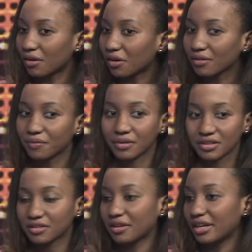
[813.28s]
all of
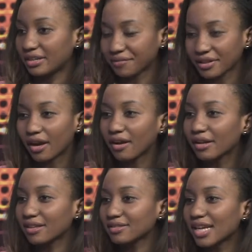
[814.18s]
us are
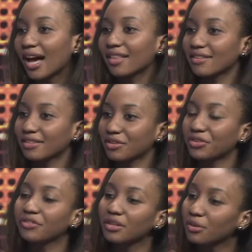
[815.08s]
young and talented,
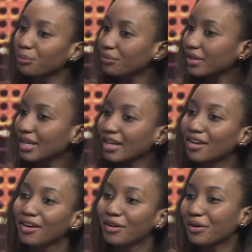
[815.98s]
just, you know, putting
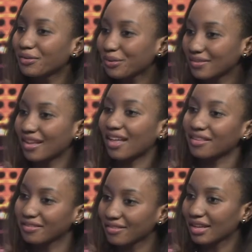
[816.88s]
all those
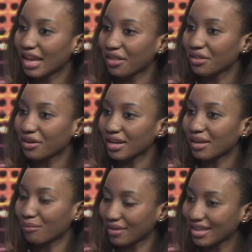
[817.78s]
talents together
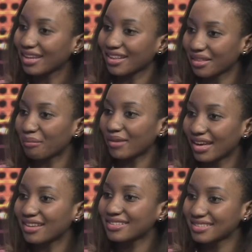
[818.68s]
and making it the
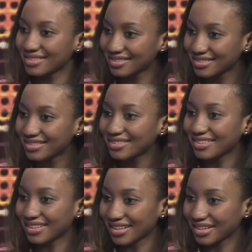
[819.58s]
best.
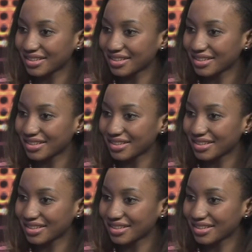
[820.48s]
Mm-hmm. Yeah.